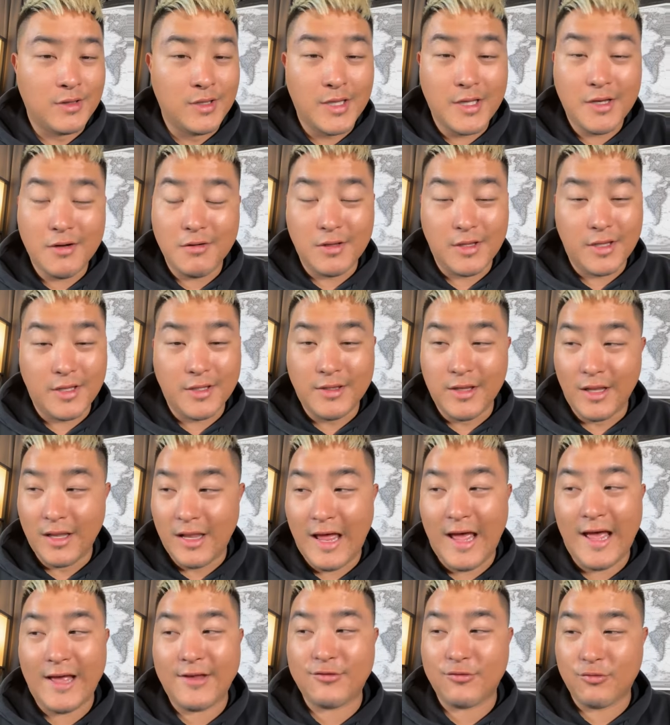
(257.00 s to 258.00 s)
literally the
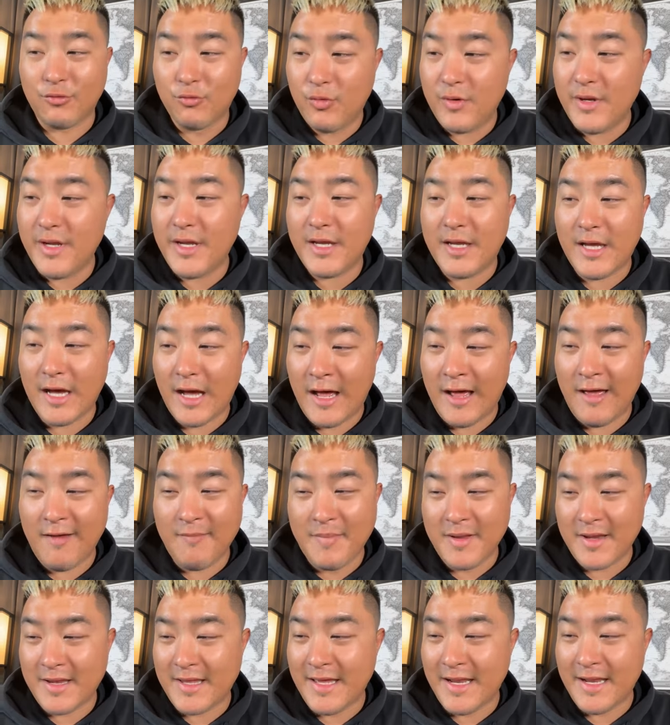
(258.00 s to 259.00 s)
last week
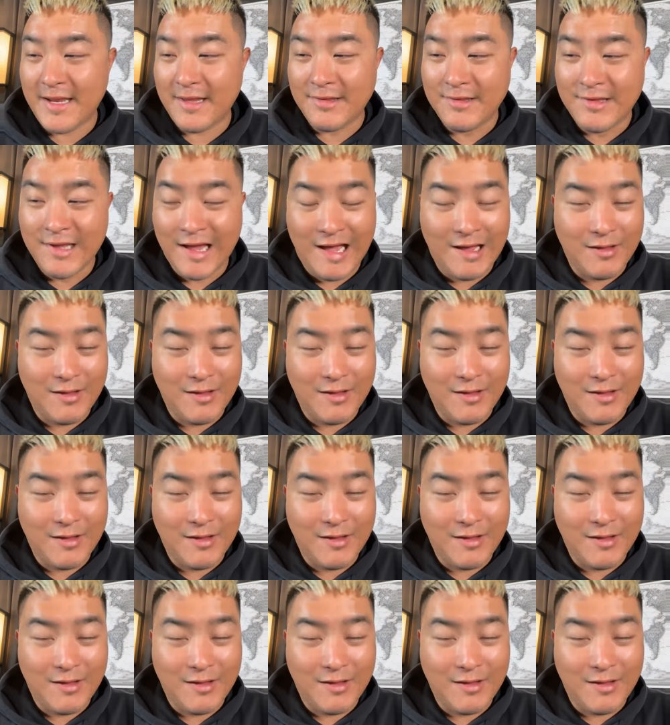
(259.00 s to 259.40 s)
I've been getting